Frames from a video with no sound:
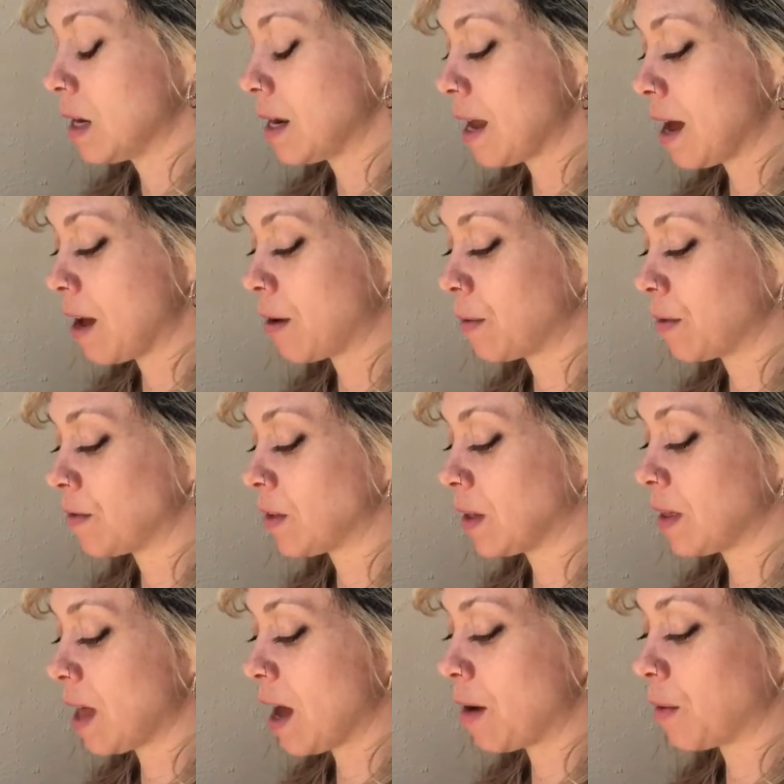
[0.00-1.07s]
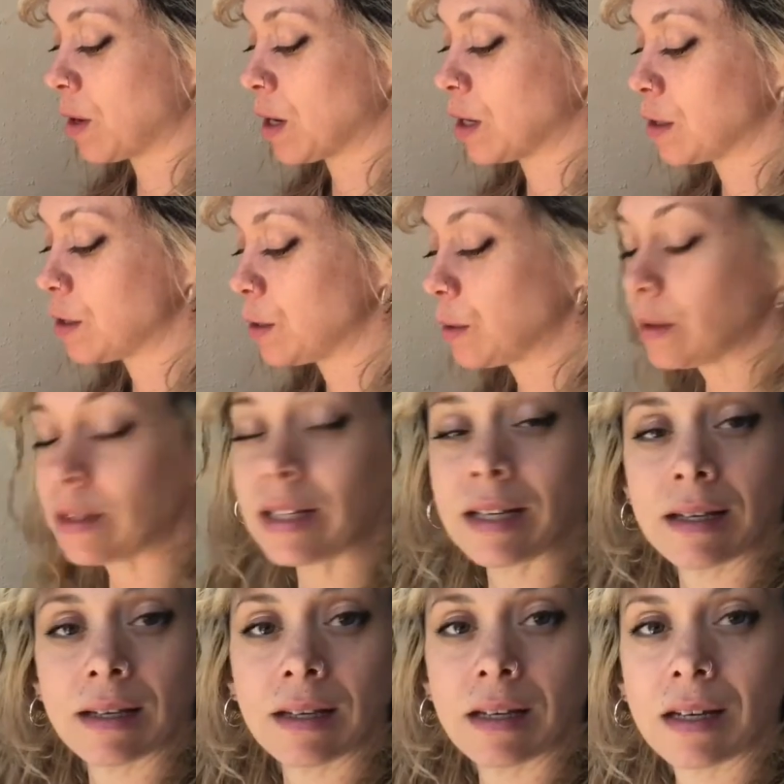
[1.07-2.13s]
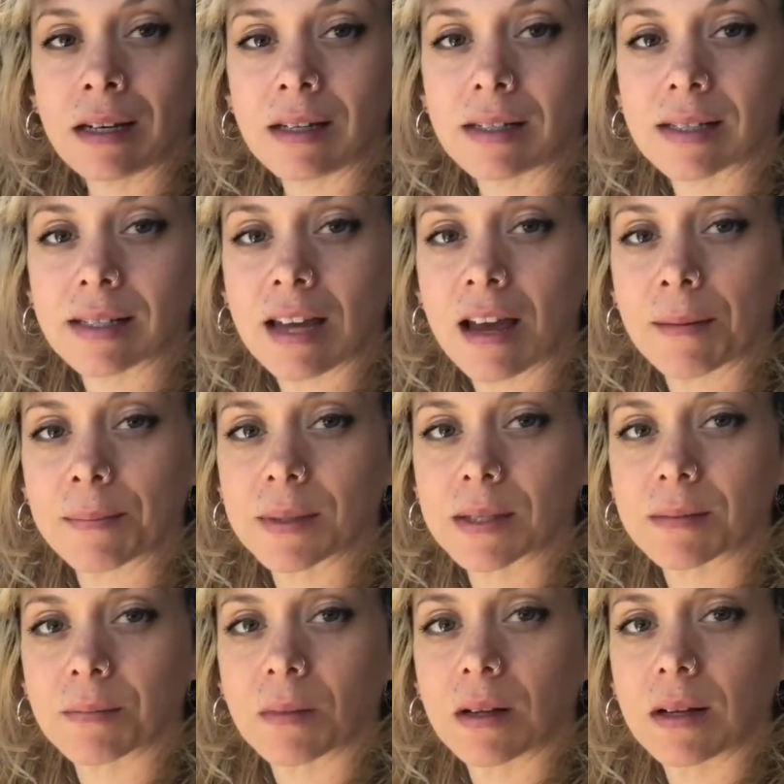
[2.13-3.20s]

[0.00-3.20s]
now we've done that, we're going to do little steps,